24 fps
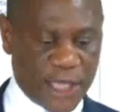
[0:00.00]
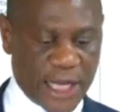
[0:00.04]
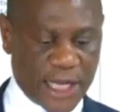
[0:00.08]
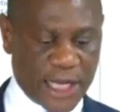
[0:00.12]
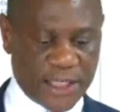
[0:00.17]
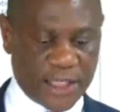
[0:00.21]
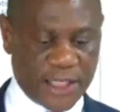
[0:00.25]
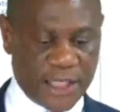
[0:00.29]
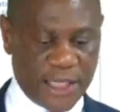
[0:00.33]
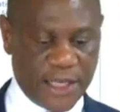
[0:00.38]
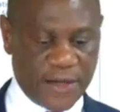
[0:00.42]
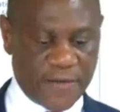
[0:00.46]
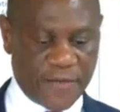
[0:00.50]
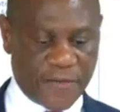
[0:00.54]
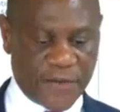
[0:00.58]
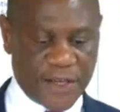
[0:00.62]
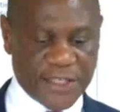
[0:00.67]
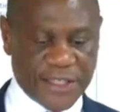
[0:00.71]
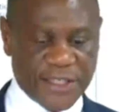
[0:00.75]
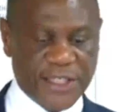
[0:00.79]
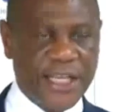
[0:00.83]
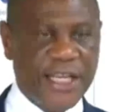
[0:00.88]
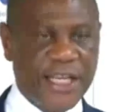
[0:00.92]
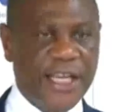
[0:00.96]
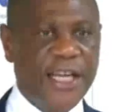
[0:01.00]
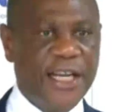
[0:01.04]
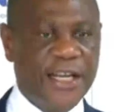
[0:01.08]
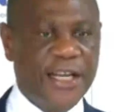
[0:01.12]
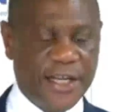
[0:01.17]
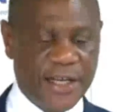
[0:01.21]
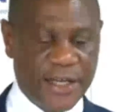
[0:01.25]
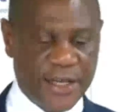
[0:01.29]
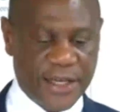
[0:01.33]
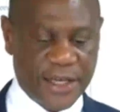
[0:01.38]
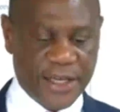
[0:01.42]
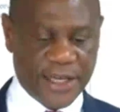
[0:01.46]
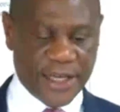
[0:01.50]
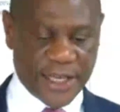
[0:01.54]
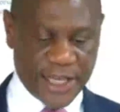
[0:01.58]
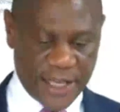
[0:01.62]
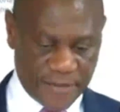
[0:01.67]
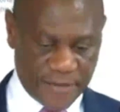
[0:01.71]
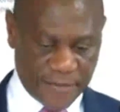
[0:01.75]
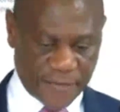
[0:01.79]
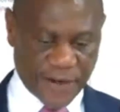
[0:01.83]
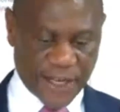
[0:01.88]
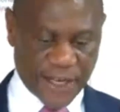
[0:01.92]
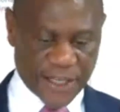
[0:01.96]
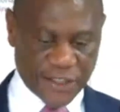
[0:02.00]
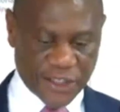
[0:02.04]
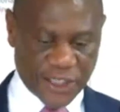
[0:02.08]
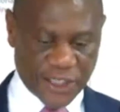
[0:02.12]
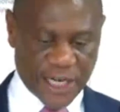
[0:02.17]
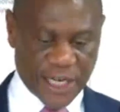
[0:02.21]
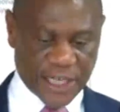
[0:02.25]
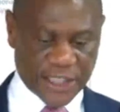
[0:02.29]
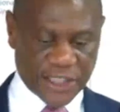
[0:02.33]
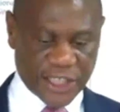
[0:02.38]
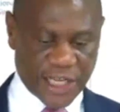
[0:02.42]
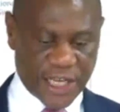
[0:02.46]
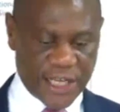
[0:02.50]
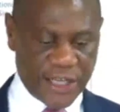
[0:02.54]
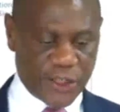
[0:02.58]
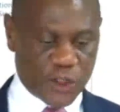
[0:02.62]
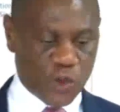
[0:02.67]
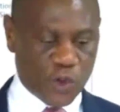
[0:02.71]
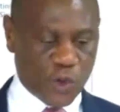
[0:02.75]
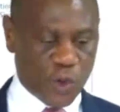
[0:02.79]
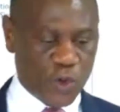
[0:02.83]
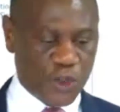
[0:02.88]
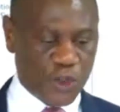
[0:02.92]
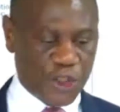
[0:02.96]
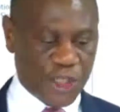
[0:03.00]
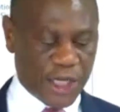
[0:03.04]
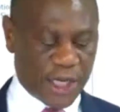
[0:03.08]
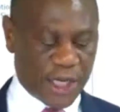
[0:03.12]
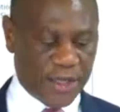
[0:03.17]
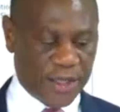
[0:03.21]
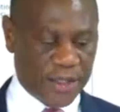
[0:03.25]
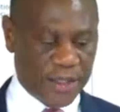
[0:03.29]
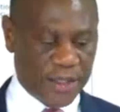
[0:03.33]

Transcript: that investing in infrastructure is crucial